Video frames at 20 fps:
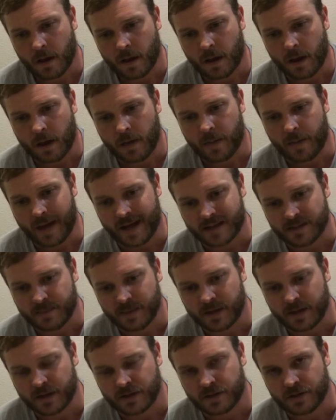And that's
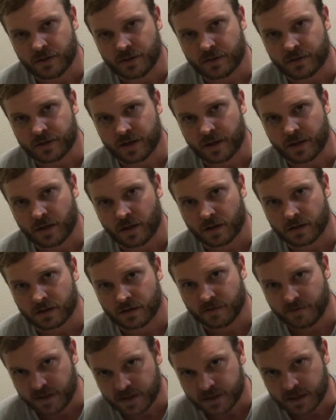because you don't understand the laws of
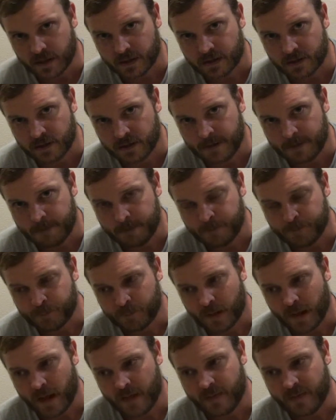physics.
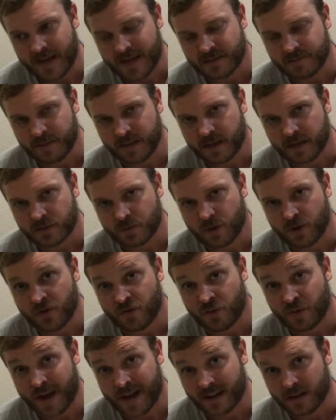And that's because we
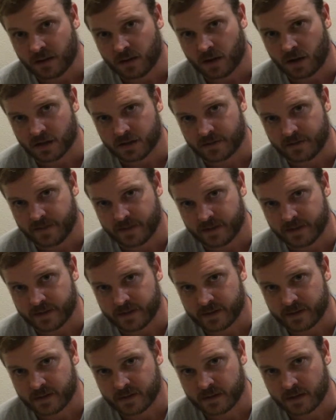created the laws of
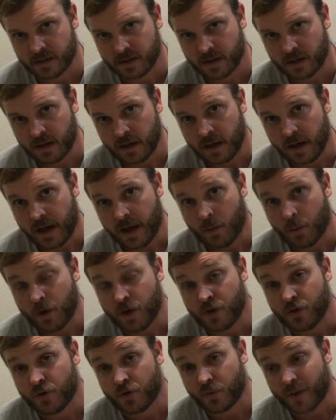physics. And when
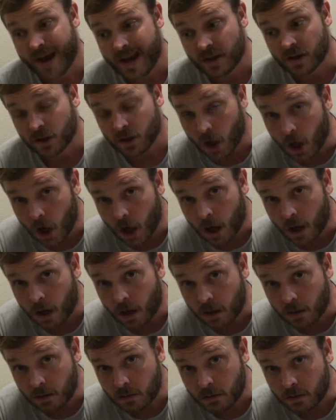you create law,
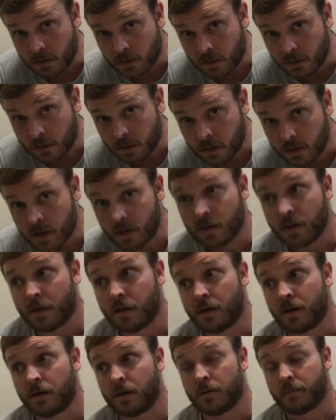
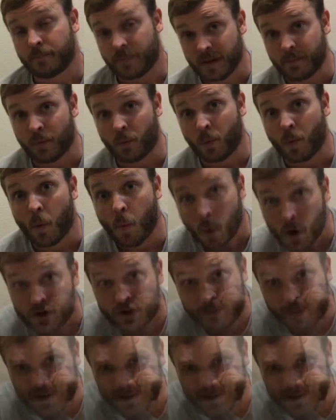people will worship